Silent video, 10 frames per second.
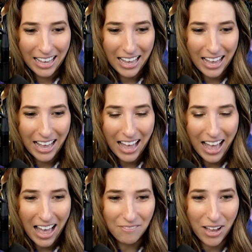or like
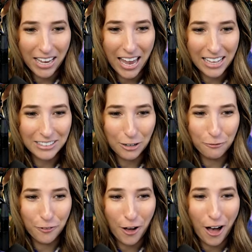keep it away. My hands
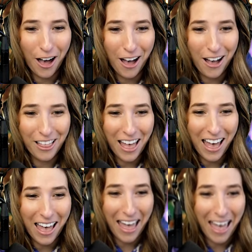are full.